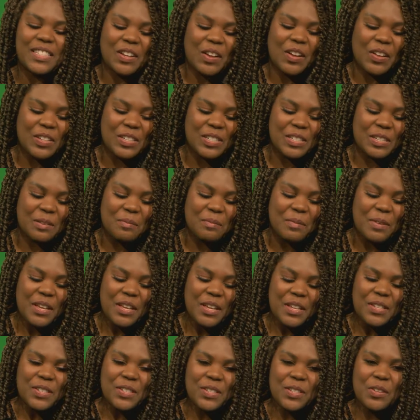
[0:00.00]
awesome.
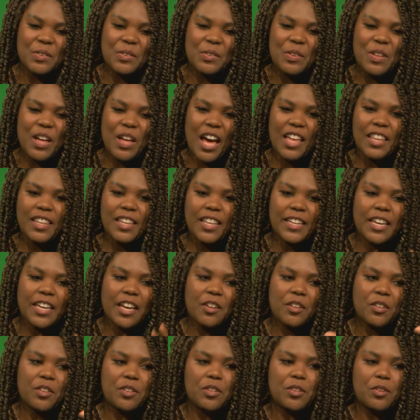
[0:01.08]
So I like
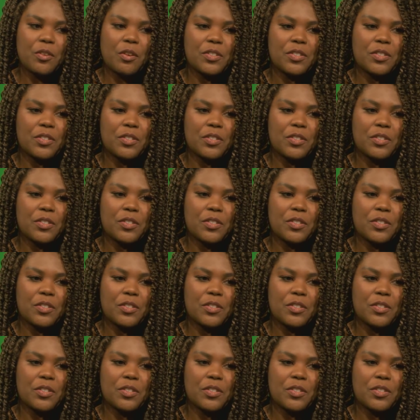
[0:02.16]
how you